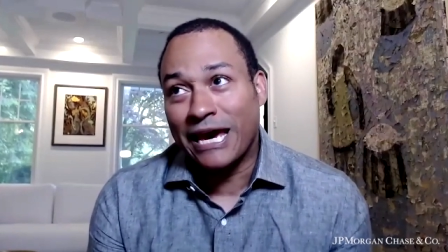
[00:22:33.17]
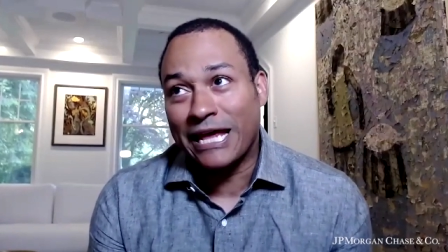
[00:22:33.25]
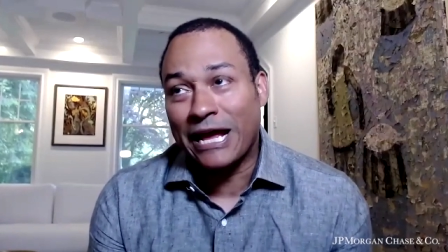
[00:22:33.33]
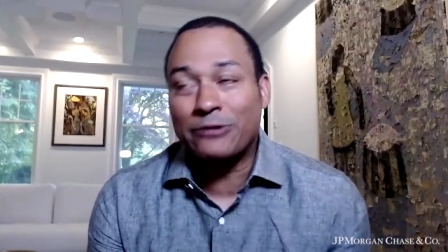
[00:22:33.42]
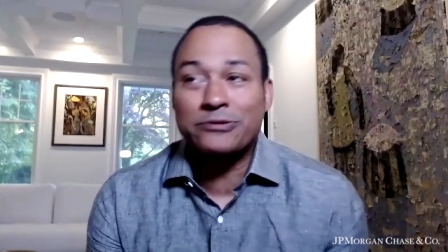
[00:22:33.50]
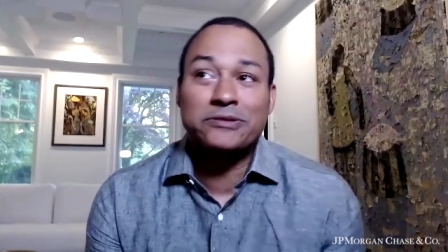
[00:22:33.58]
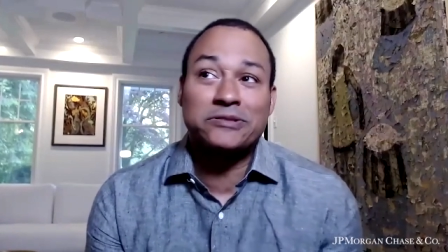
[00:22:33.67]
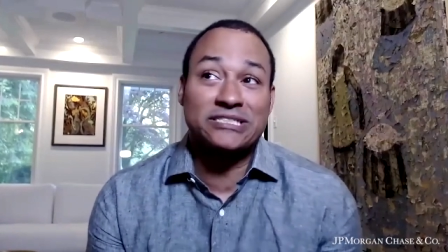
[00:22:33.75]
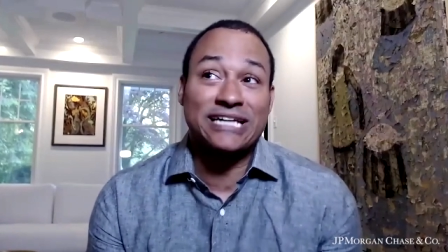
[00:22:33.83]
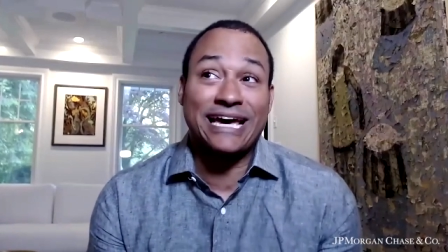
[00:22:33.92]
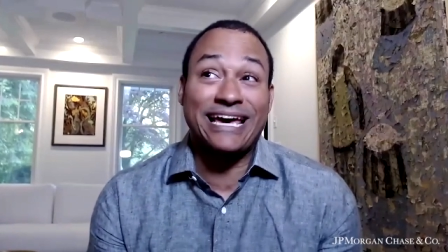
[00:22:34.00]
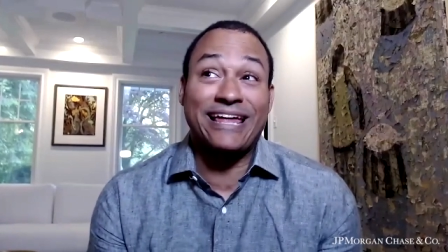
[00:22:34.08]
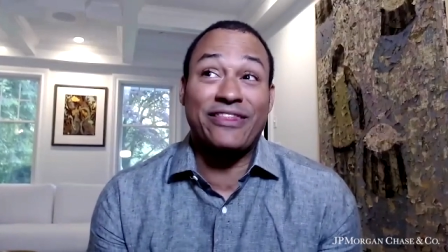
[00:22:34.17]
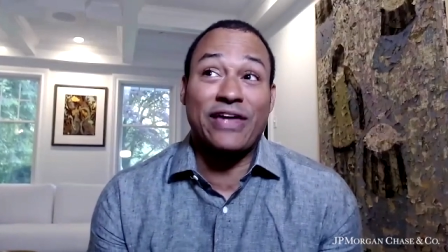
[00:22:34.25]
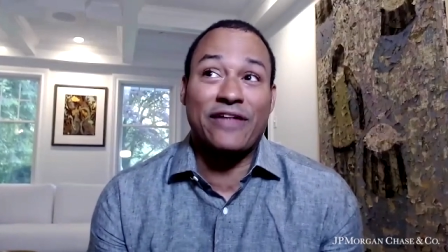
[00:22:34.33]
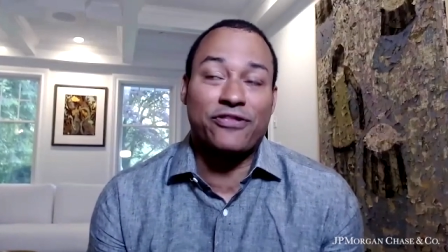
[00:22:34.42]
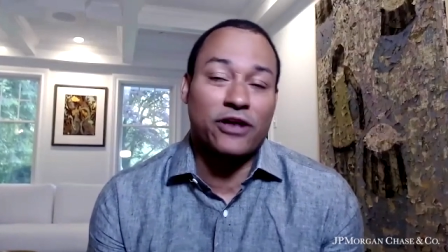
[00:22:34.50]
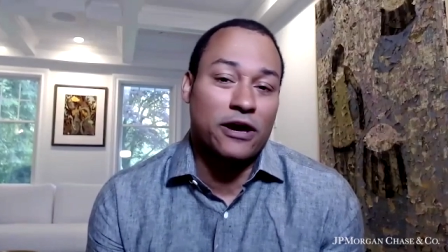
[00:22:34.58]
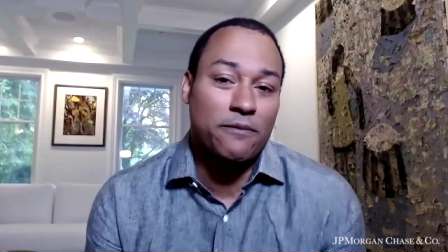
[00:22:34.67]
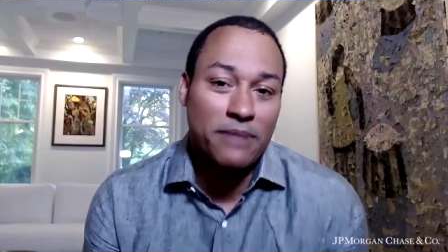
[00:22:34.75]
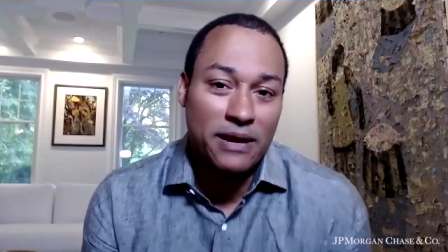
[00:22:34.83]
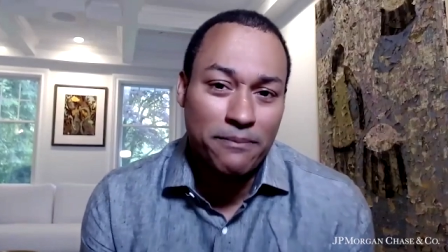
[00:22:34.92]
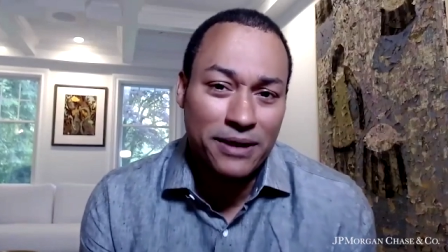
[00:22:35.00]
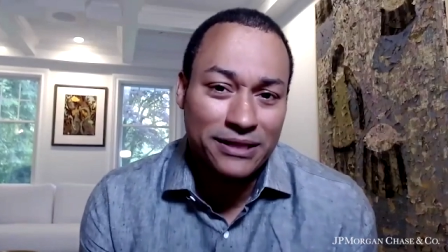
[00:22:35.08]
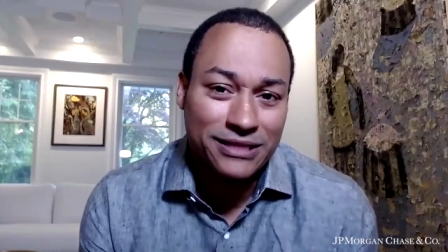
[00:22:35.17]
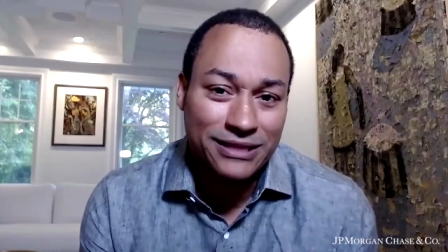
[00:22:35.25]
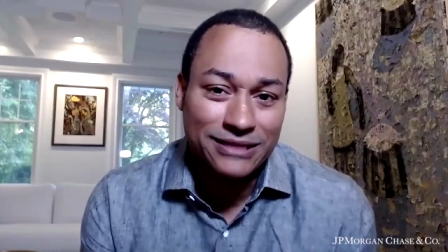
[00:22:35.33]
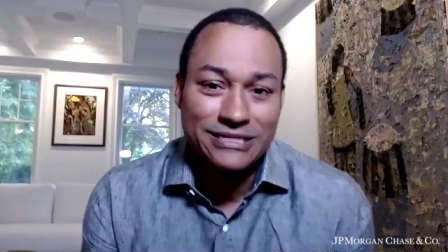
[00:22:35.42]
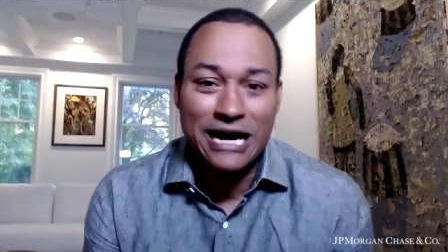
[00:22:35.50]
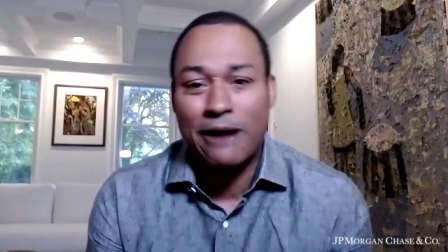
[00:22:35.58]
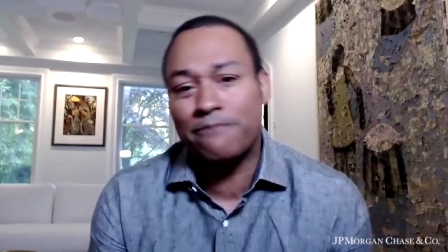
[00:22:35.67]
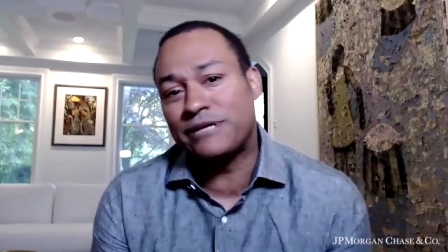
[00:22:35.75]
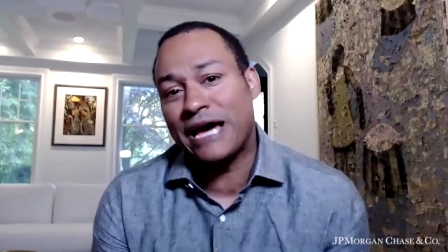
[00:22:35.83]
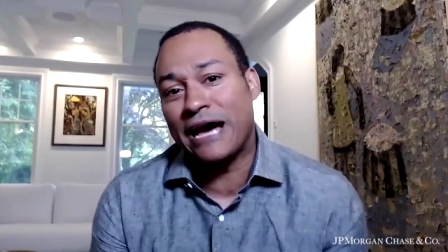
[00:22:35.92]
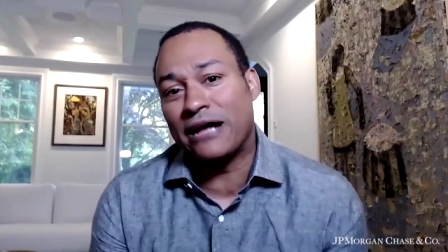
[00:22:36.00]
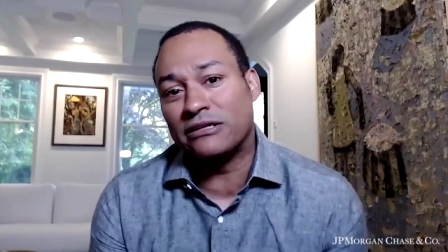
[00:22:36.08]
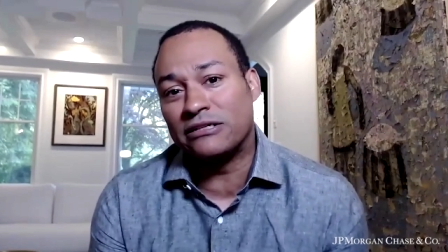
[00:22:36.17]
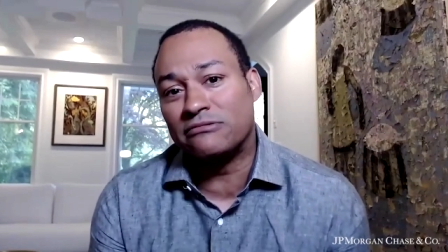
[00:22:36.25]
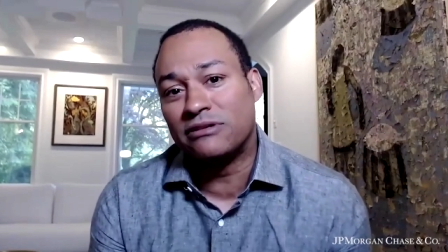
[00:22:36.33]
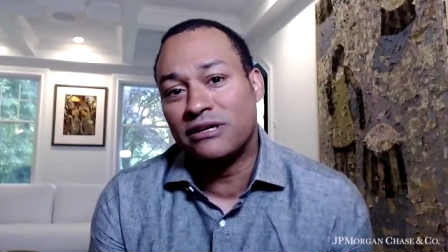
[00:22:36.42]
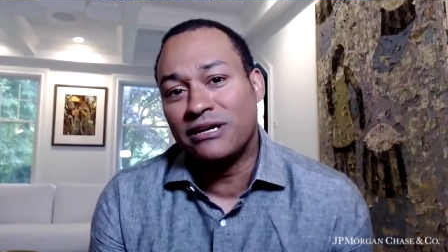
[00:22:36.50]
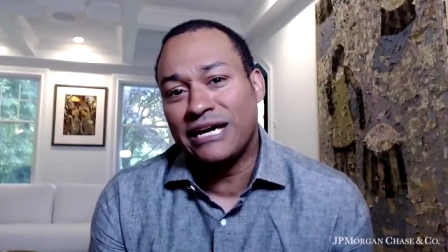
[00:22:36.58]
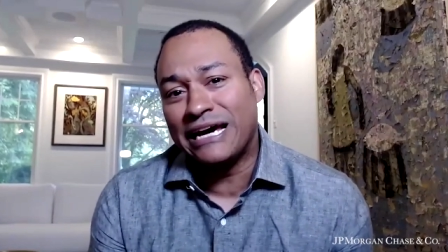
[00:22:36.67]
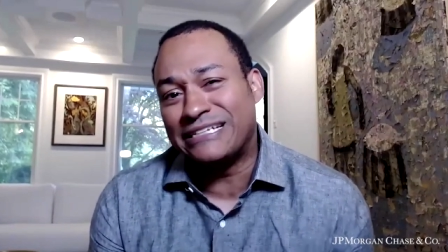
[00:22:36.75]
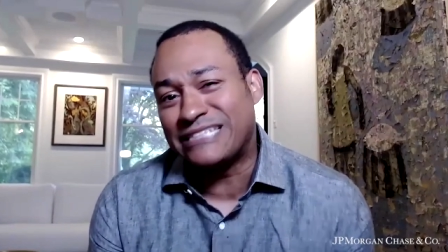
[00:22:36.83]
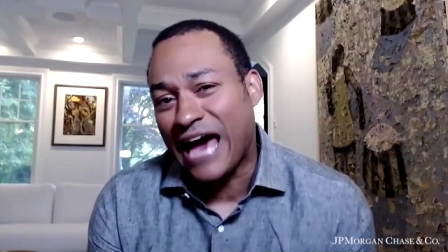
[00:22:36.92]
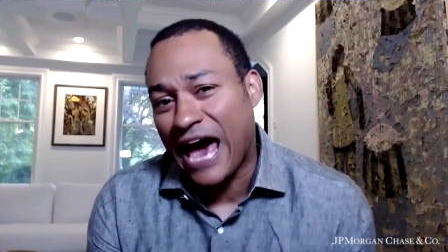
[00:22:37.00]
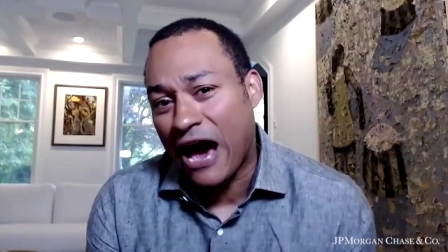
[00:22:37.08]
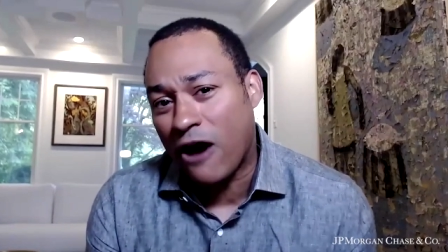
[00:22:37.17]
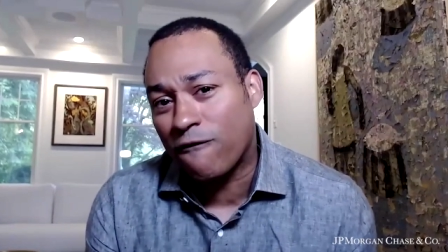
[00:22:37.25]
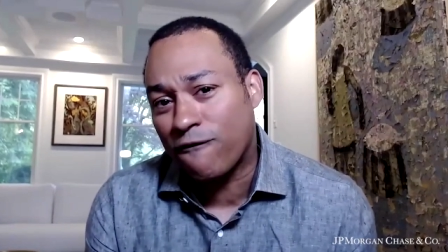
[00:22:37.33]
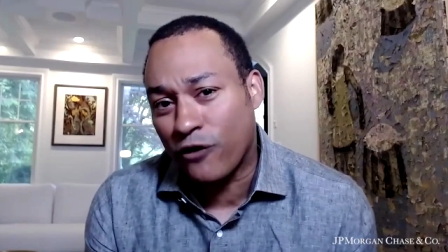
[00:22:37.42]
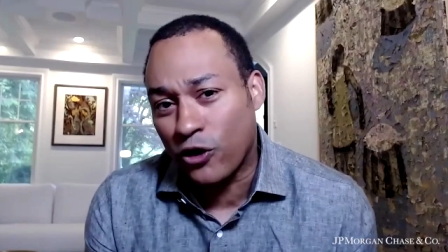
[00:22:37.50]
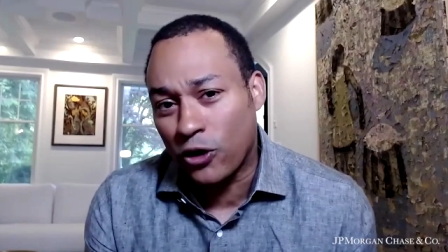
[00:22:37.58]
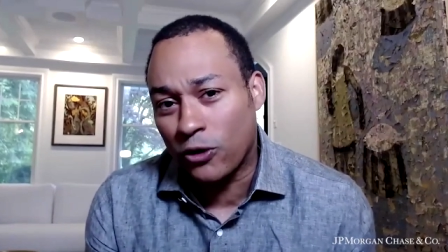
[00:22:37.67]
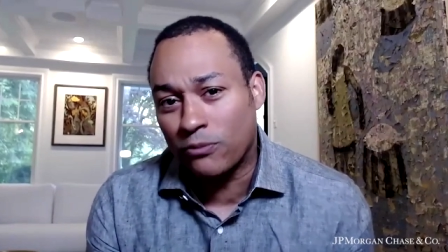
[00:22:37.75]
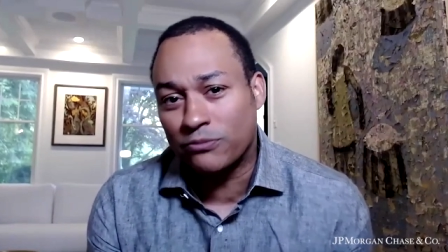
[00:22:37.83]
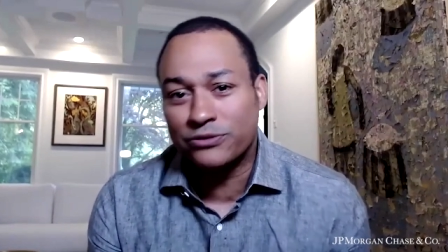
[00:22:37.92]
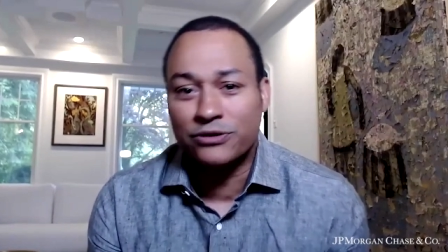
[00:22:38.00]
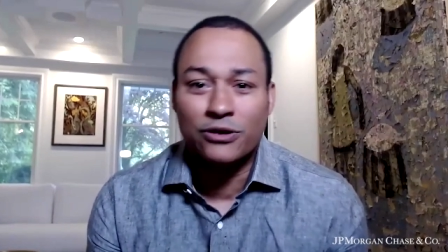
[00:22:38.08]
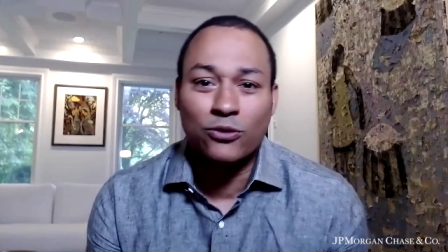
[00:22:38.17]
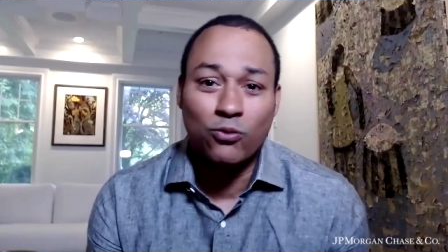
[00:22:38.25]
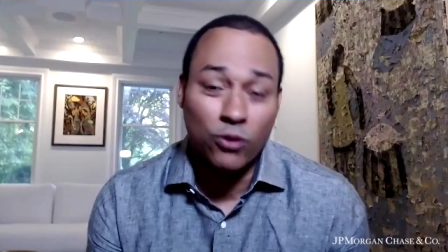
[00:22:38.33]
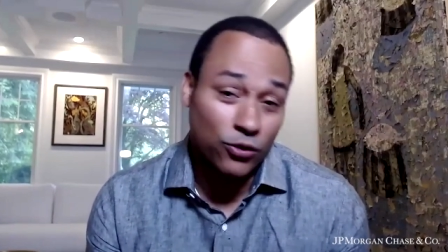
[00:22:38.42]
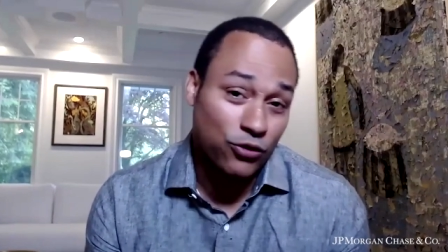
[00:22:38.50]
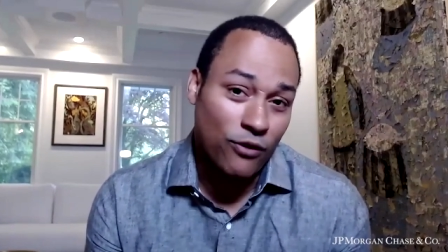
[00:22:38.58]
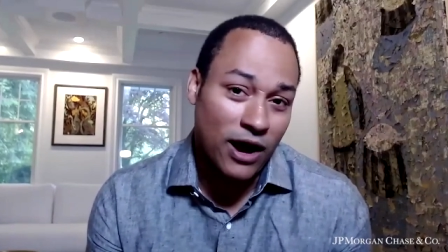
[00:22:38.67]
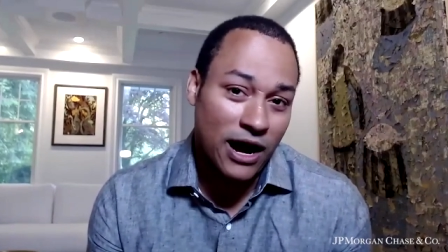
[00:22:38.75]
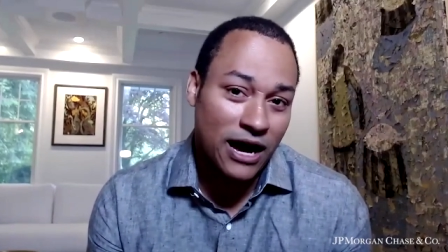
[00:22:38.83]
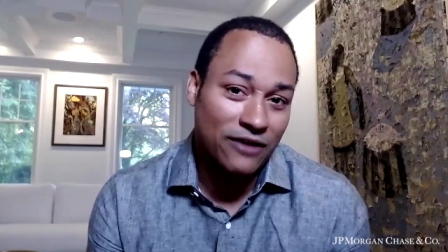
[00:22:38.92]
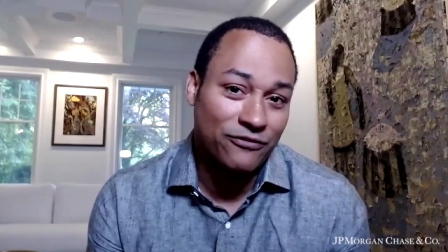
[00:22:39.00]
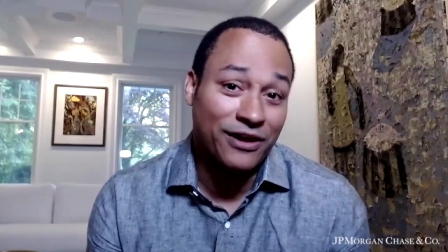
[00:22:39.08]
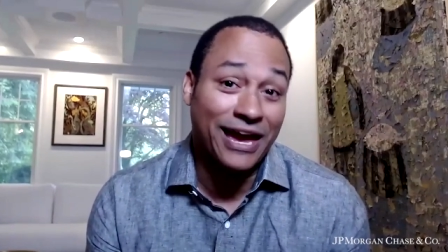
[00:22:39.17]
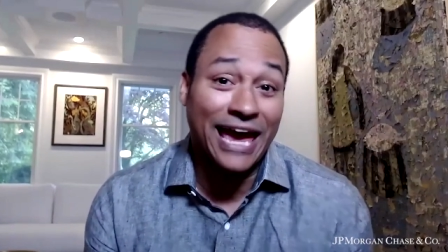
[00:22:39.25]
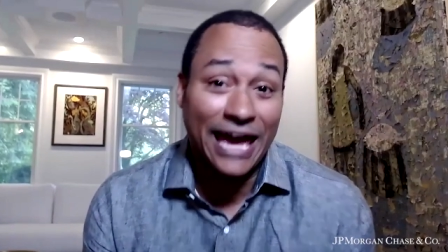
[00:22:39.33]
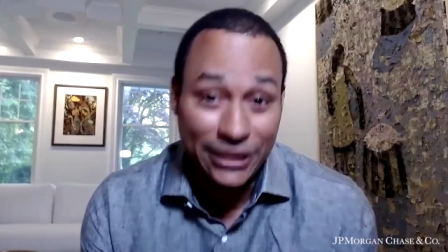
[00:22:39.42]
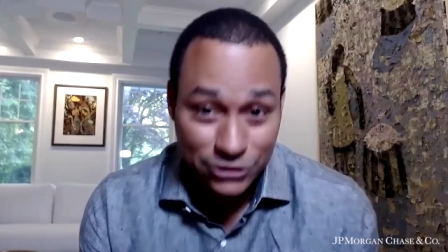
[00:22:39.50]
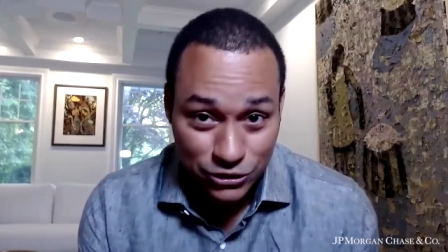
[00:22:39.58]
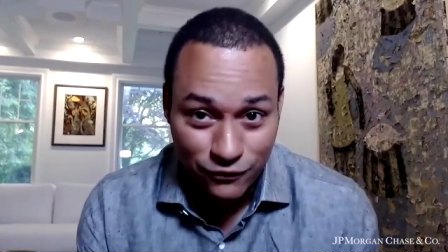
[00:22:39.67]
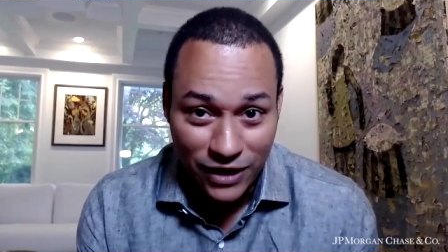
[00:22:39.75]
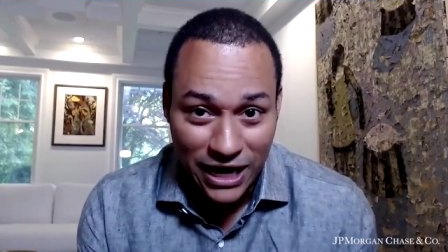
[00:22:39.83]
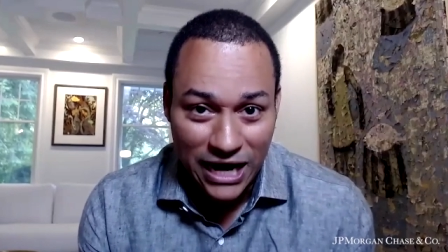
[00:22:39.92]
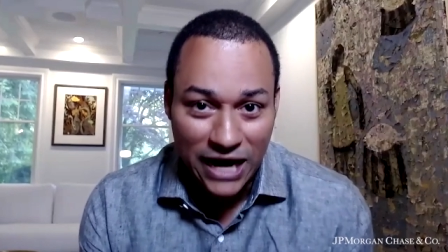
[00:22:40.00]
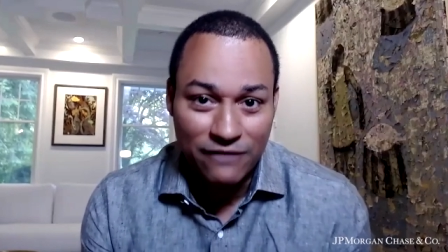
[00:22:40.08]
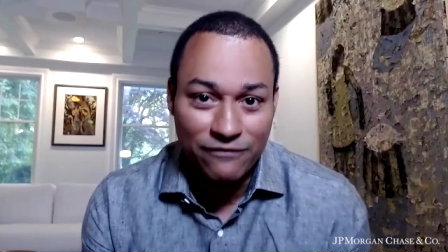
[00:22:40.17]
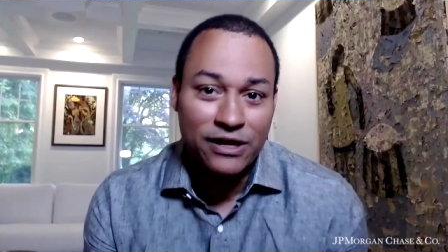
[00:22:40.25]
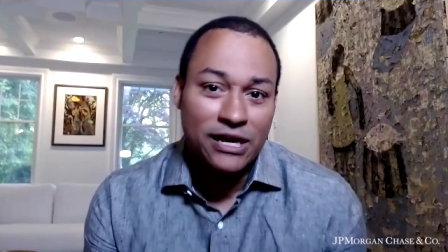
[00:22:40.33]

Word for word: And I will say that the commitment to the top talent is how firms will thrive and survive.